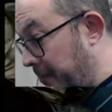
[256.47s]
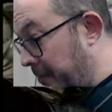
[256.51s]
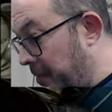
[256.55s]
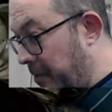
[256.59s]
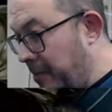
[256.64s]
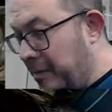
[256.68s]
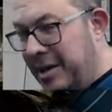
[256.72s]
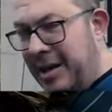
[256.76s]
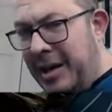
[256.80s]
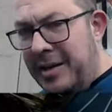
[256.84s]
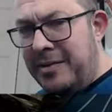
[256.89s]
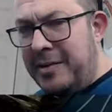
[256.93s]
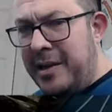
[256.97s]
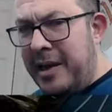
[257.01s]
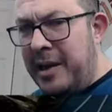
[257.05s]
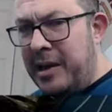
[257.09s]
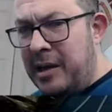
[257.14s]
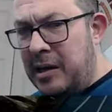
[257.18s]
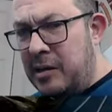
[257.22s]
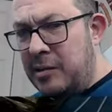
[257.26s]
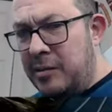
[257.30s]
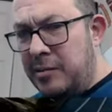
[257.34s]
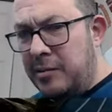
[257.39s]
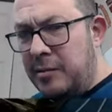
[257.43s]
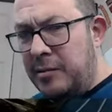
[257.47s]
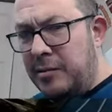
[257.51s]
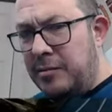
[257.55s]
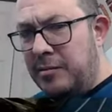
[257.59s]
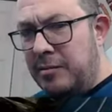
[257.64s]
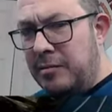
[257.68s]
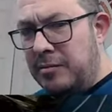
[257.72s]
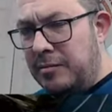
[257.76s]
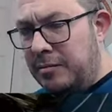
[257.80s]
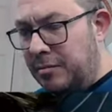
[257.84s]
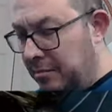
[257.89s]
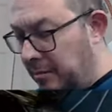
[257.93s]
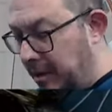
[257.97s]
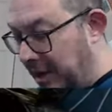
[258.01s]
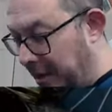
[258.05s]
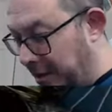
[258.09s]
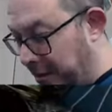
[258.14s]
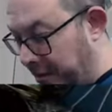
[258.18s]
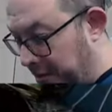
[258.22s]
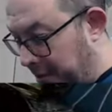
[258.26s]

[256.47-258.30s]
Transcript: yet they include extra